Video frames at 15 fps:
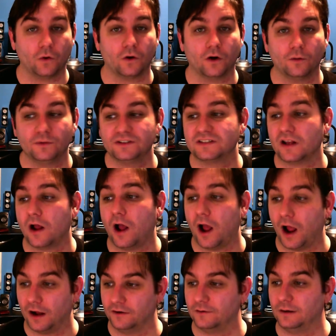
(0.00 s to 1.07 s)
or almost
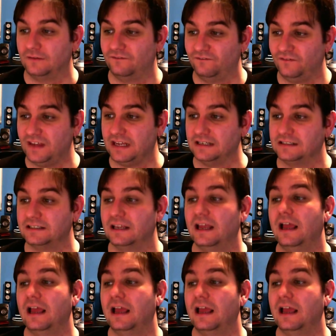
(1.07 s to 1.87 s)
100 feet.